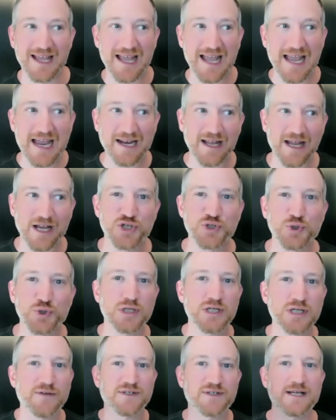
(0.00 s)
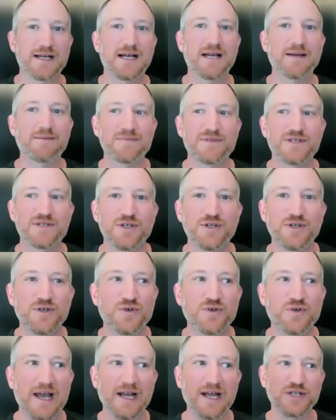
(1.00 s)
and a short enough time
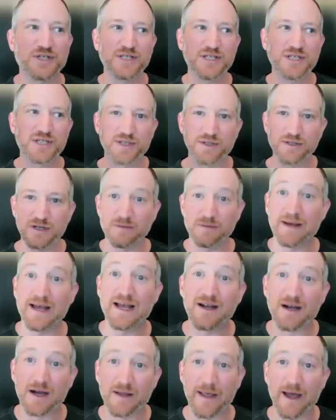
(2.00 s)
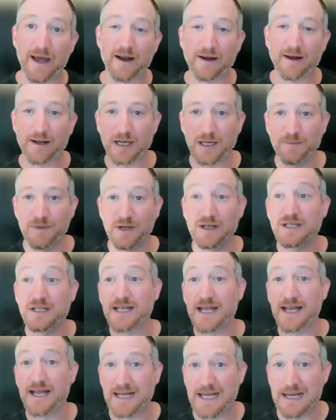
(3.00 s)
to actually circle back on that and help you to
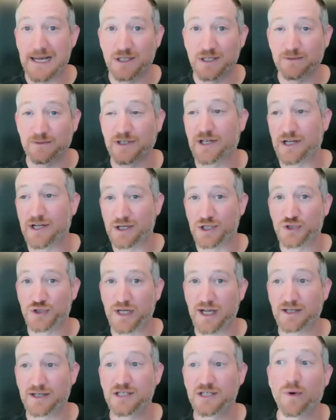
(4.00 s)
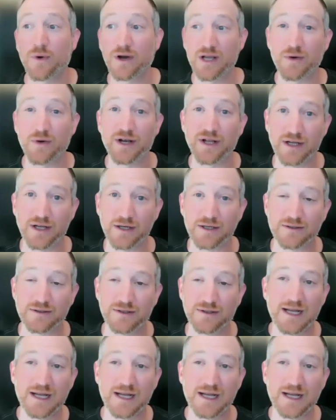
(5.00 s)
stay accountable and on track to where you want to go.